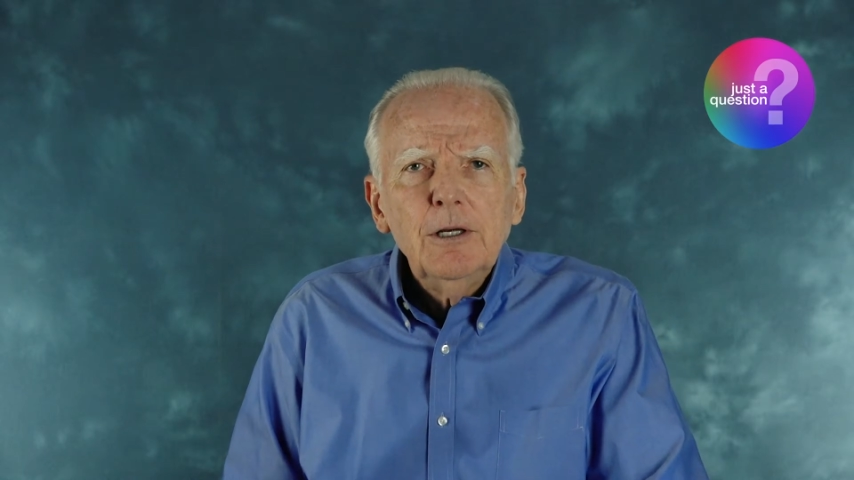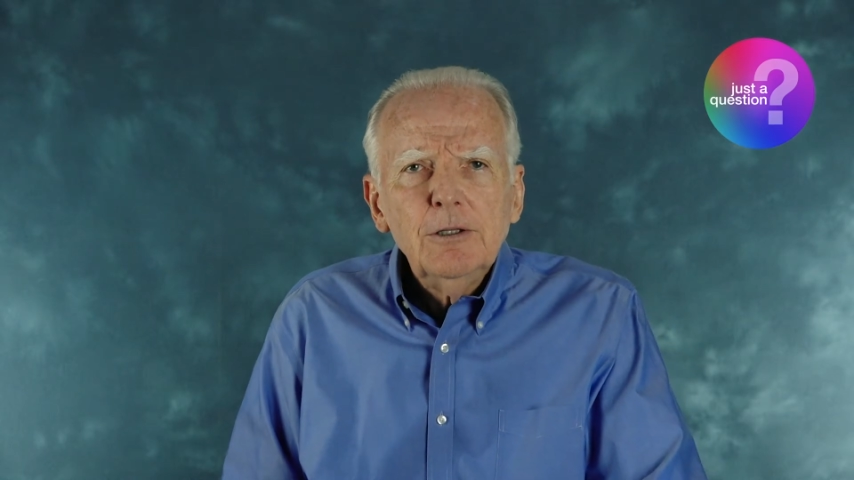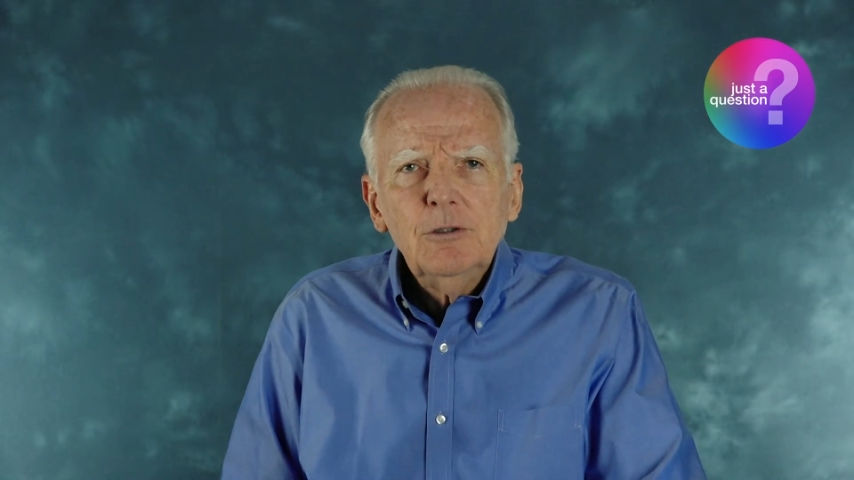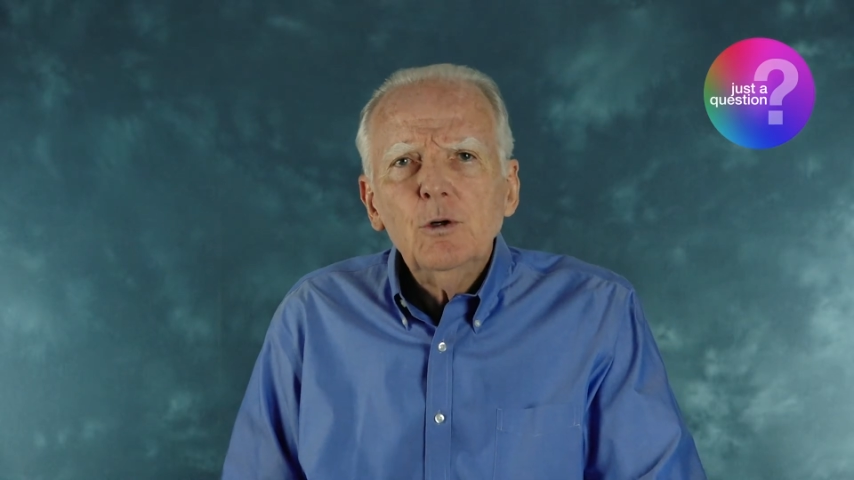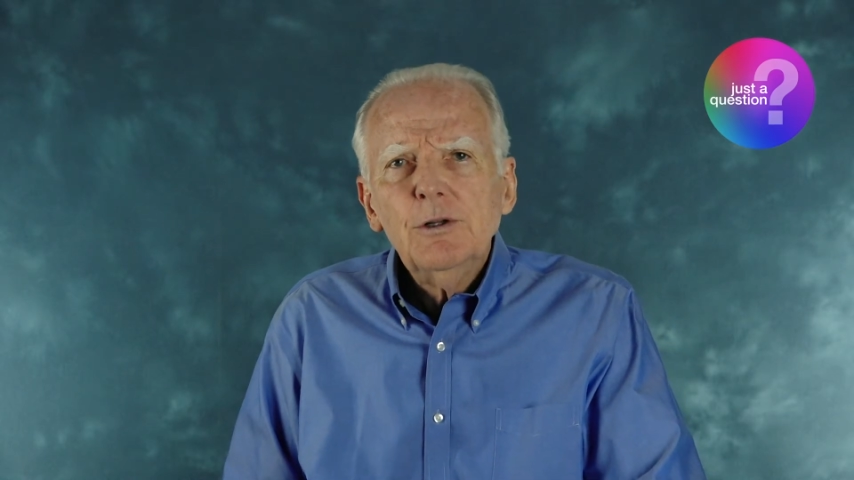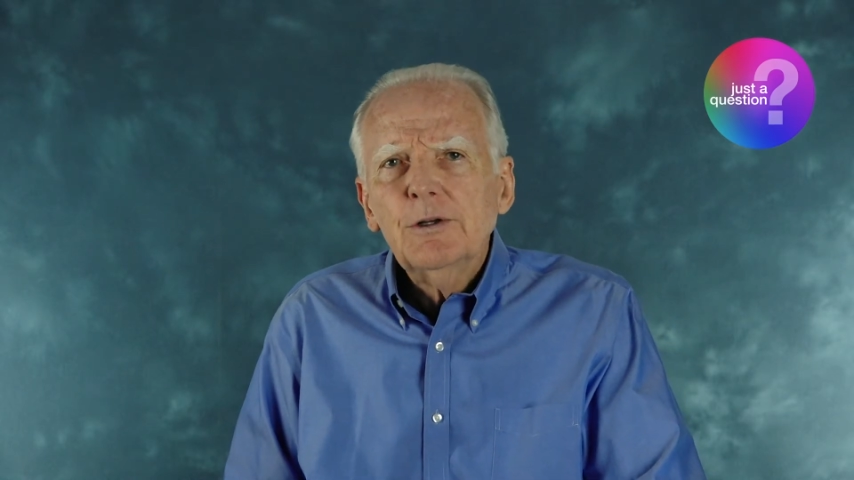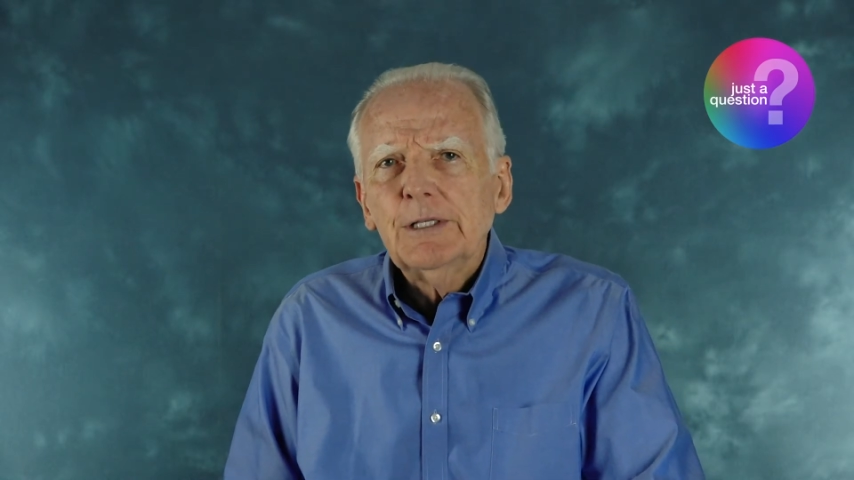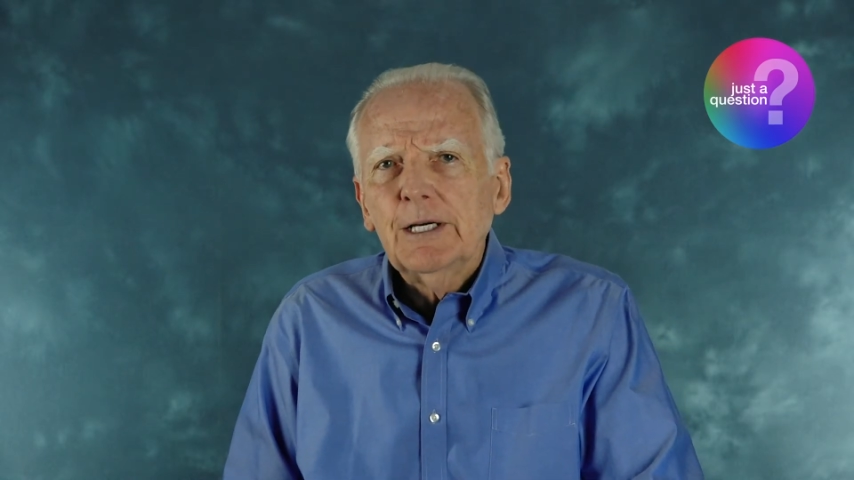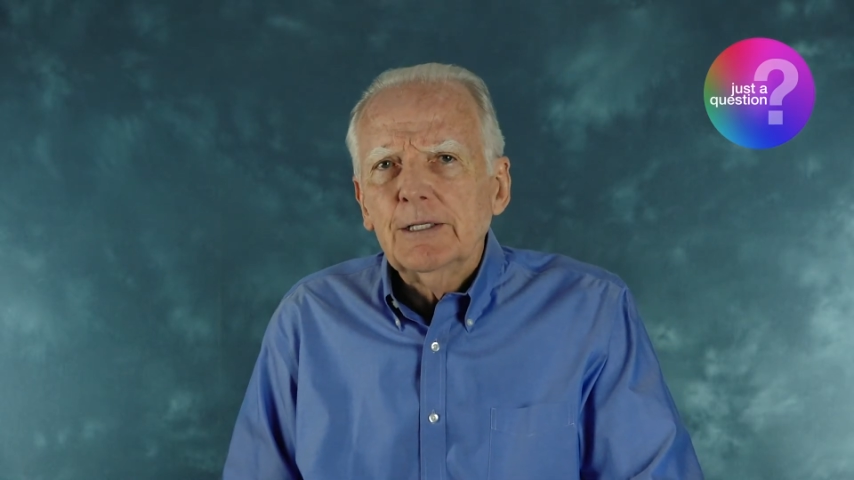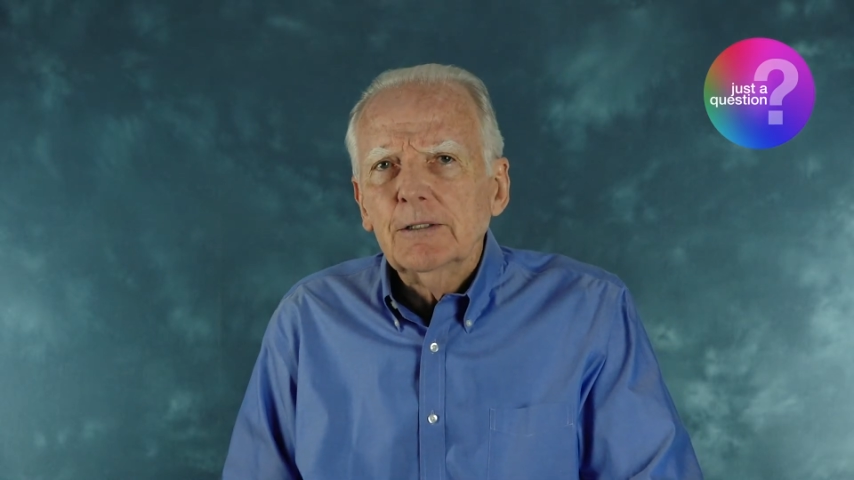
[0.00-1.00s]
The northern
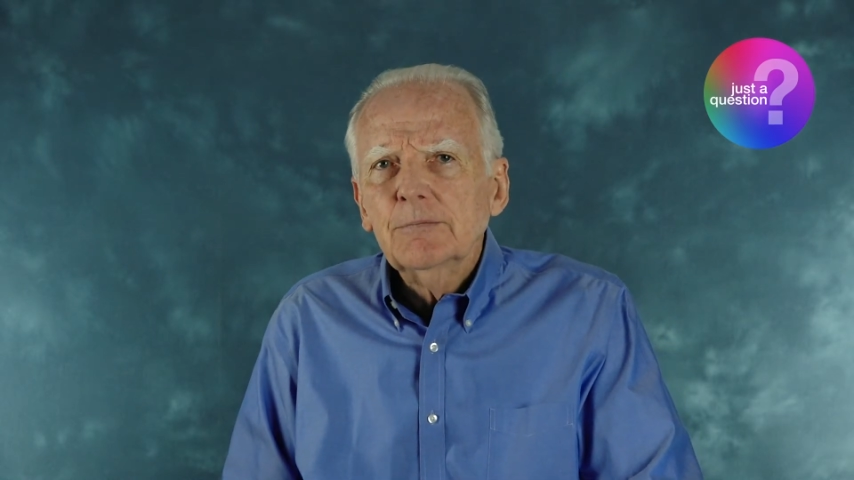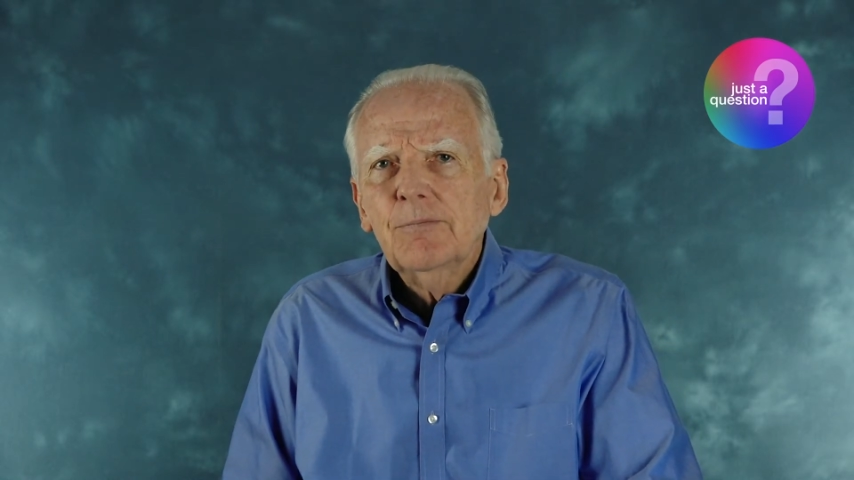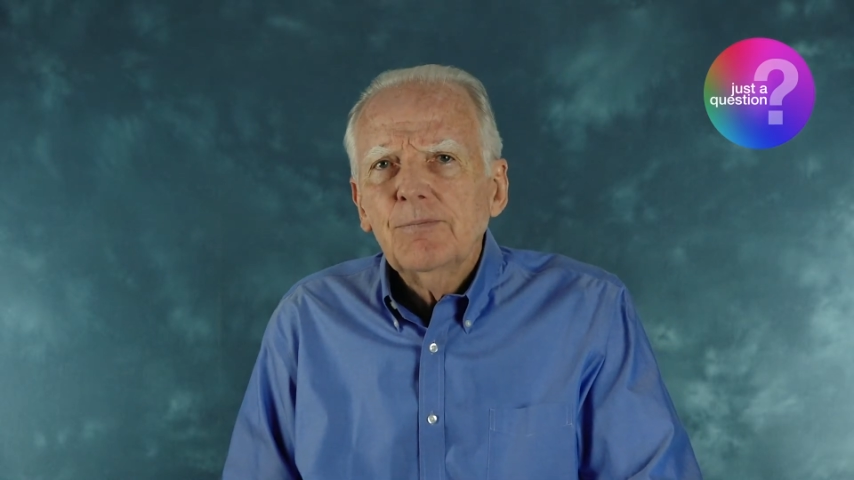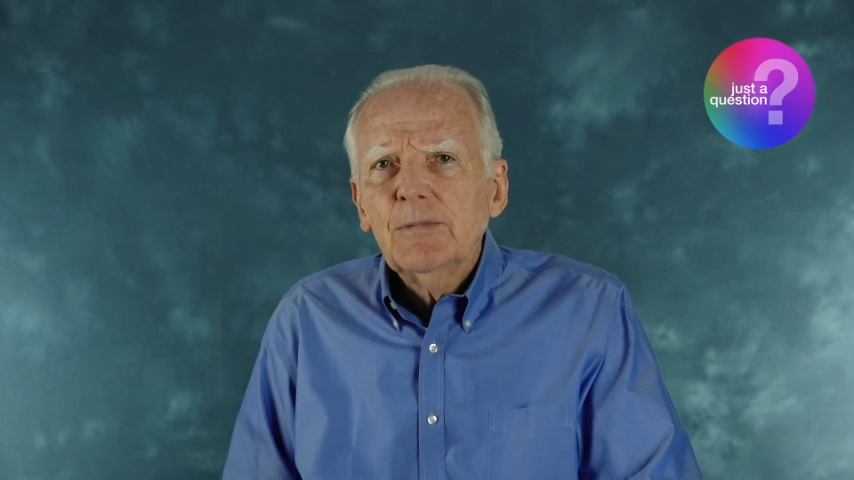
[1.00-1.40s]
kingdom,